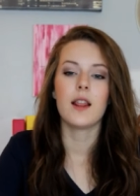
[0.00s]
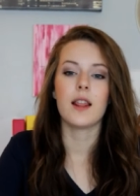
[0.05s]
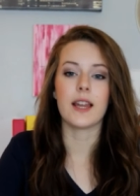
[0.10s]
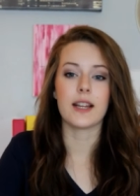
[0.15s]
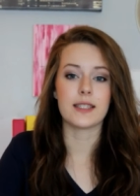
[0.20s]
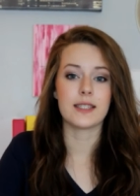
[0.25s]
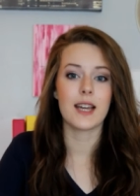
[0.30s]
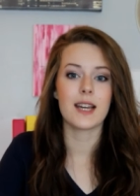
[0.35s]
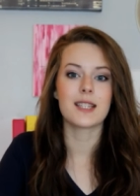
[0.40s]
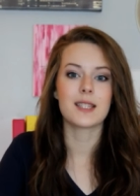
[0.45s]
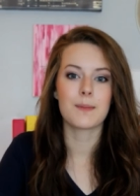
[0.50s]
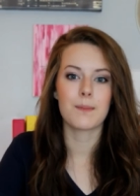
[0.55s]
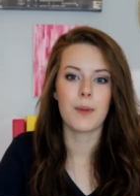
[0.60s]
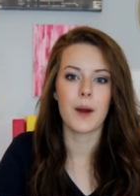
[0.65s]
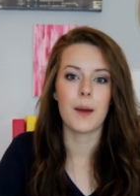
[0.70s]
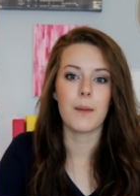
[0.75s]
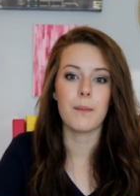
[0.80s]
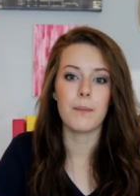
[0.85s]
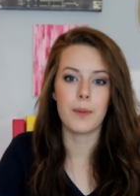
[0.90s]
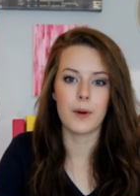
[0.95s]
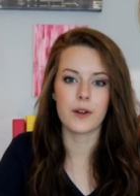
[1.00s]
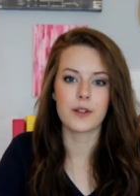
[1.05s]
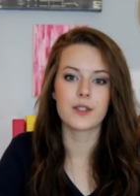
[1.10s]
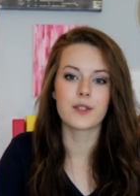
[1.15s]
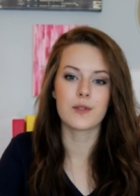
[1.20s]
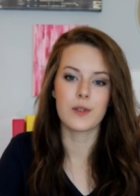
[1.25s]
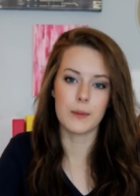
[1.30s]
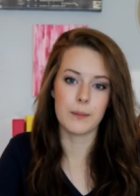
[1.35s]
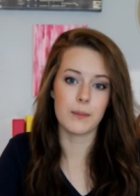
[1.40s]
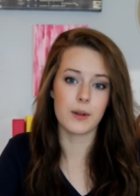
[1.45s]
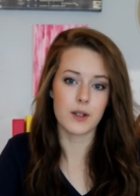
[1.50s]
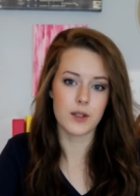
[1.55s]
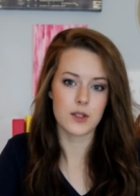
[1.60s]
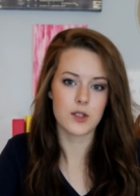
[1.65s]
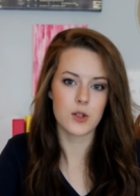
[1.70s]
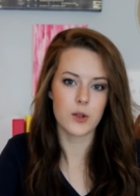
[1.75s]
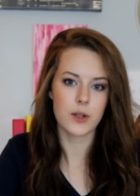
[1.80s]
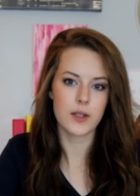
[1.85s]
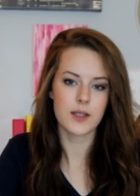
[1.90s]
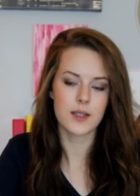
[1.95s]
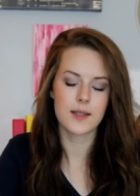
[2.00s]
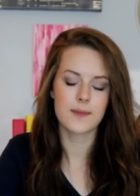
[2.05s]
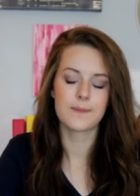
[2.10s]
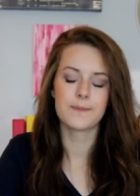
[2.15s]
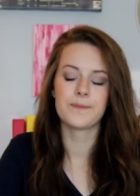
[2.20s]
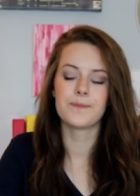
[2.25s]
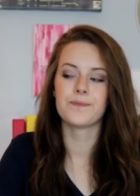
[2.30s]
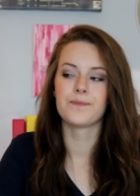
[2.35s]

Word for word: like test prep books from bookstores.